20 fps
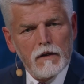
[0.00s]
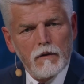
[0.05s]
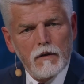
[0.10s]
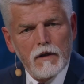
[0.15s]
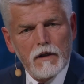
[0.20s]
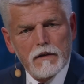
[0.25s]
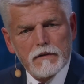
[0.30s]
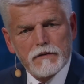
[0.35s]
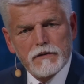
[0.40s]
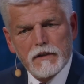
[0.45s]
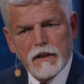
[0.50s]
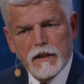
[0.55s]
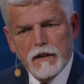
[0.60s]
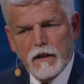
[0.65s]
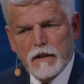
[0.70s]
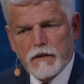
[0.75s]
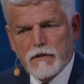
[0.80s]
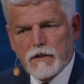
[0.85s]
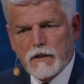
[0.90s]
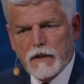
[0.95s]
Well, still,
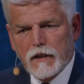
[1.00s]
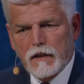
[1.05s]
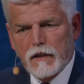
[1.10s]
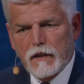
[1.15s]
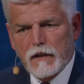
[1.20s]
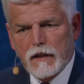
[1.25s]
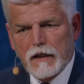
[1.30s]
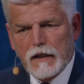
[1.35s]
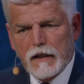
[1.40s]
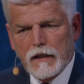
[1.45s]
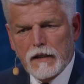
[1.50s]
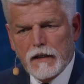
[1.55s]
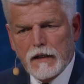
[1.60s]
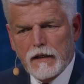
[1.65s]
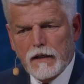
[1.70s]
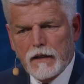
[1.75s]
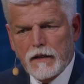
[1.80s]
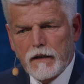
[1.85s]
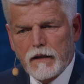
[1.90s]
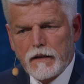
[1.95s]
uh, still, uh,
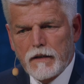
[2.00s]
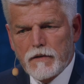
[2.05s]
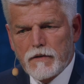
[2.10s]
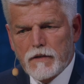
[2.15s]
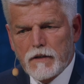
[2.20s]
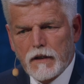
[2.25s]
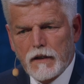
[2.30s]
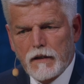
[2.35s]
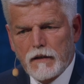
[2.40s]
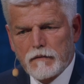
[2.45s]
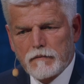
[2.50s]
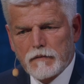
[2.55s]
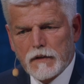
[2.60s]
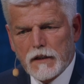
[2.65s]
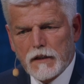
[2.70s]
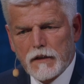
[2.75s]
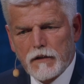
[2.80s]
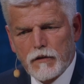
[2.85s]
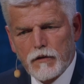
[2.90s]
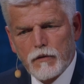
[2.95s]
it, it is um,
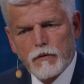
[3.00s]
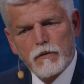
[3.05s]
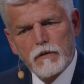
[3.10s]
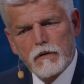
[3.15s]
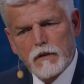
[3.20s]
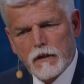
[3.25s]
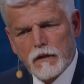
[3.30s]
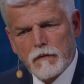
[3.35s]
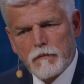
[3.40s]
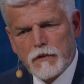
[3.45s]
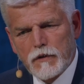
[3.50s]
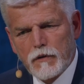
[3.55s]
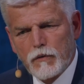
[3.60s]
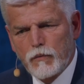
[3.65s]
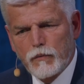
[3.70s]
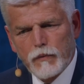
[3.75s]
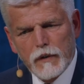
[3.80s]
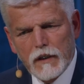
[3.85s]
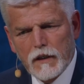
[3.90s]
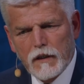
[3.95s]
uh, too um, too
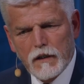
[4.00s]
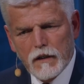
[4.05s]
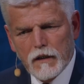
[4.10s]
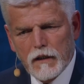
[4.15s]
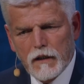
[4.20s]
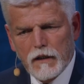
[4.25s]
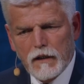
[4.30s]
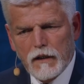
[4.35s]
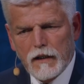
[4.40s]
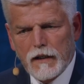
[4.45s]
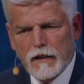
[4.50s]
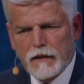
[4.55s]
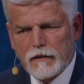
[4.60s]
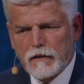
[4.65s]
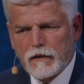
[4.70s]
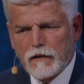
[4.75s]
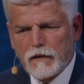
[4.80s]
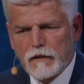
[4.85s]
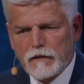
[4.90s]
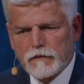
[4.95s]
weak and
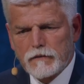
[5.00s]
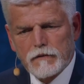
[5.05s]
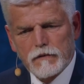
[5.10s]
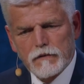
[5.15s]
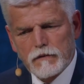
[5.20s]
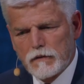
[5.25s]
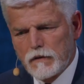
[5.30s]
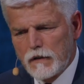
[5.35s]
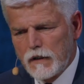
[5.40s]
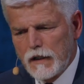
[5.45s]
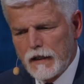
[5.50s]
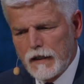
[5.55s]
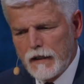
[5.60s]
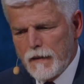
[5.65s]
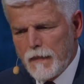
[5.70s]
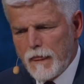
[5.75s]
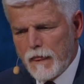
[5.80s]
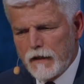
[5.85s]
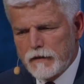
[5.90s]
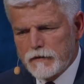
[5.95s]
too,
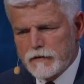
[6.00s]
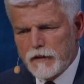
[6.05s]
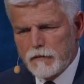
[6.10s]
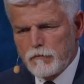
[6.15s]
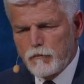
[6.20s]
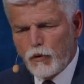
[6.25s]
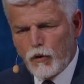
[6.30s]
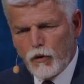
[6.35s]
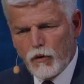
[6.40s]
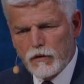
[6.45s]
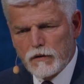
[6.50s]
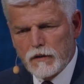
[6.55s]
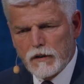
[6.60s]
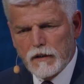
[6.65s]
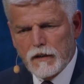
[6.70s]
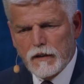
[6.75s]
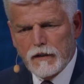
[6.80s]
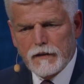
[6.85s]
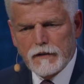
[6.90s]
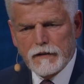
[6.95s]
let's say, broad.
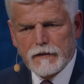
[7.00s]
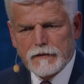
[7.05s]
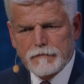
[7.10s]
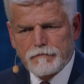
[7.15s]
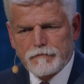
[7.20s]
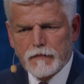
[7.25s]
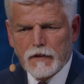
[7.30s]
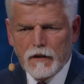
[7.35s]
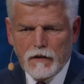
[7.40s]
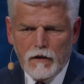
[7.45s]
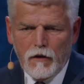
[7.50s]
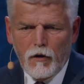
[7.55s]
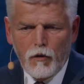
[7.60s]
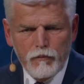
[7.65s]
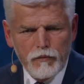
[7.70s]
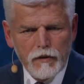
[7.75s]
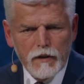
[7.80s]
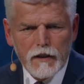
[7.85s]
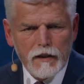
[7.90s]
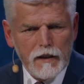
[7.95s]
Um,
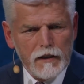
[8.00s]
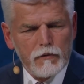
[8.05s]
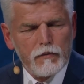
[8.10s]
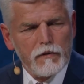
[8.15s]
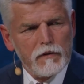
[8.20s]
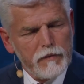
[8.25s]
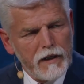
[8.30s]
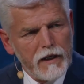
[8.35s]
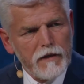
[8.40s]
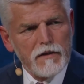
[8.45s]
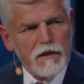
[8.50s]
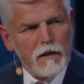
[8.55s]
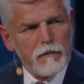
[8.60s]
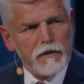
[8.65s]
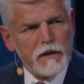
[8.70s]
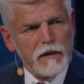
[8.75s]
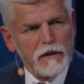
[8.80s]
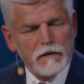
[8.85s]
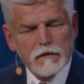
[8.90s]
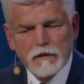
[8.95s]
hopefully, it will bring
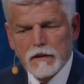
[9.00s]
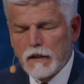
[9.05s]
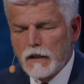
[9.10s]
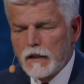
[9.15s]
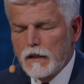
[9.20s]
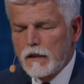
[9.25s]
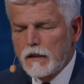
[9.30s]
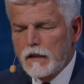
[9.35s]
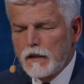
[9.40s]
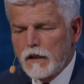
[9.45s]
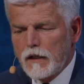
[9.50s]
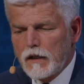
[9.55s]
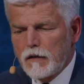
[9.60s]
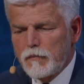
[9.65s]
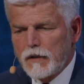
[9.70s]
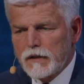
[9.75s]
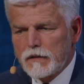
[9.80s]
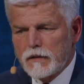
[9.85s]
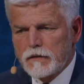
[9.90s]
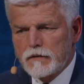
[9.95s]
something,
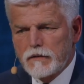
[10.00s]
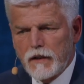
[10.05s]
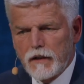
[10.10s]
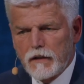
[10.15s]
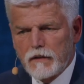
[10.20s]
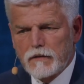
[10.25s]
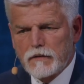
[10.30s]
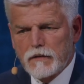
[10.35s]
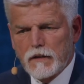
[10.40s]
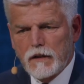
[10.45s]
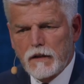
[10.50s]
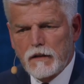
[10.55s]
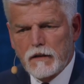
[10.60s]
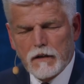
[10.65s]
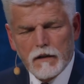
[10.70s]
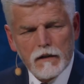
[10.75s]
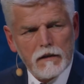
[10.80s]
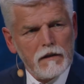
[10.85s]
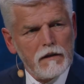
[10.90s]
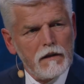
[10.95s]
but it takes
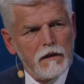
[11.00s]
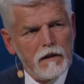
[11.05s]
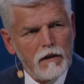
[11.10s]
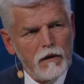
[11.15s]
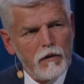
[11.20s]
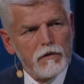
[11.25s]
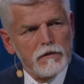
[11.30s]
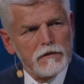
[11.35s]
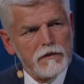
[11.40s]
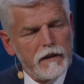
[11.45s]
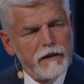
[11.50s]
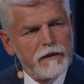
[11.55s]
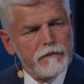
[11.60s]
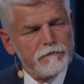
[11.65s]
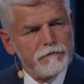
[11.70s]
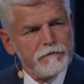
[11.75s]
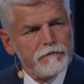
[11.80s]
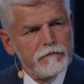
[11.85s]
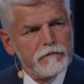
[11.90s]
a long time.